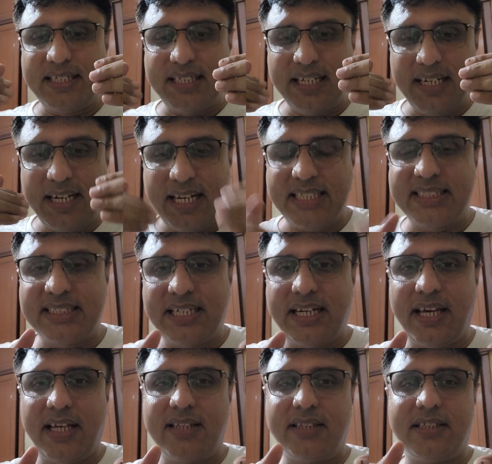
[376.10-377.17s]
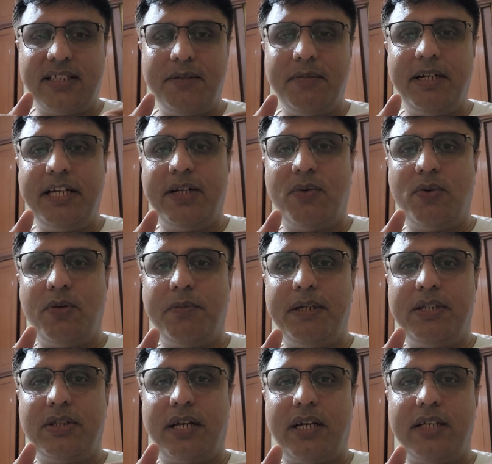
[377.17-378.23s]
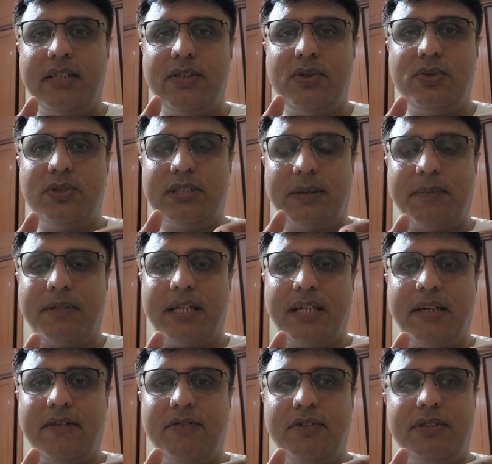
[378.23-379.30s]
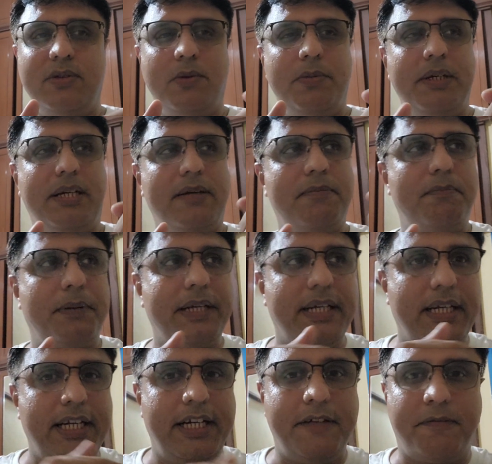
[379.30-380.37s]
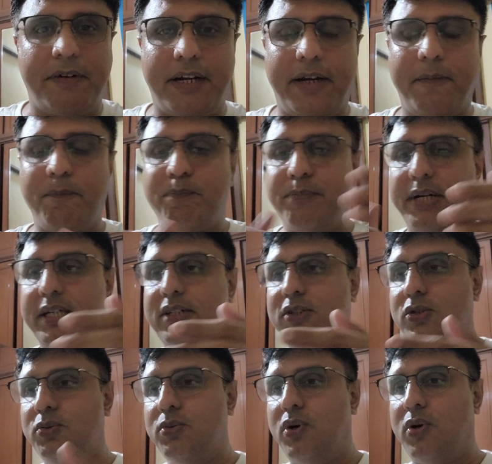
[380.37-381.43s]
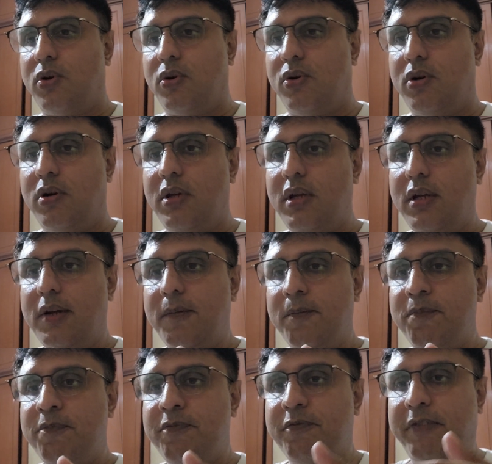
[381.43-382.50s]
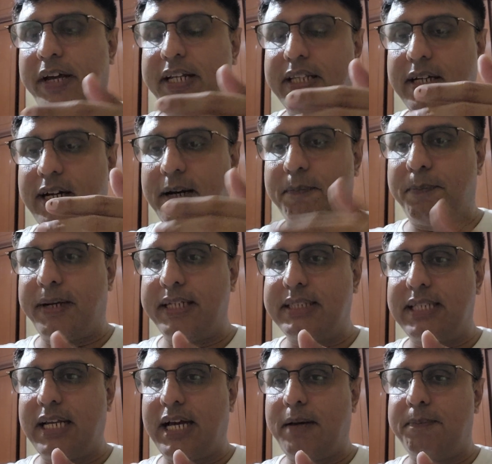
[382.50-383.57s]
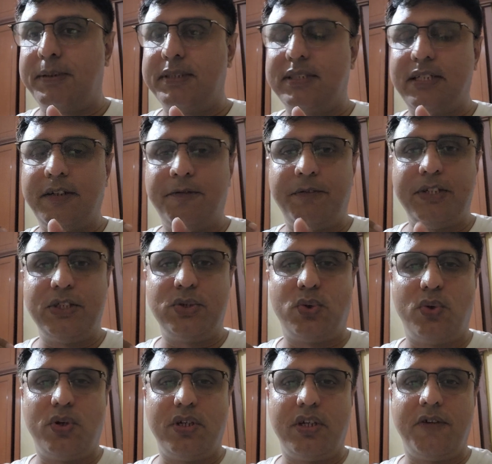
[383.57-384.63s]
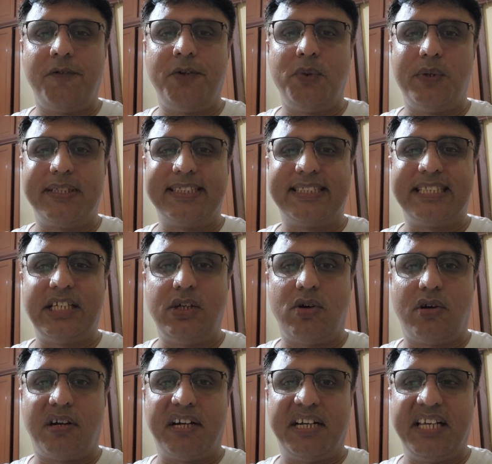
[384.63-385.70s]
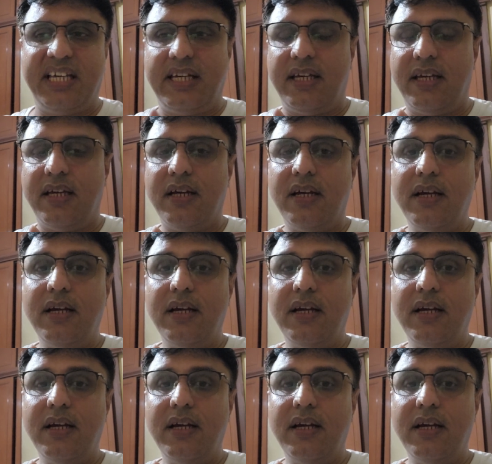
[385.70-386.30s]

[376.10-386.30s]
till yesterday the team leader would be telling you something which will be completely different, but tomorrow when the appraisal happens, and if he is going to give you a C or a D,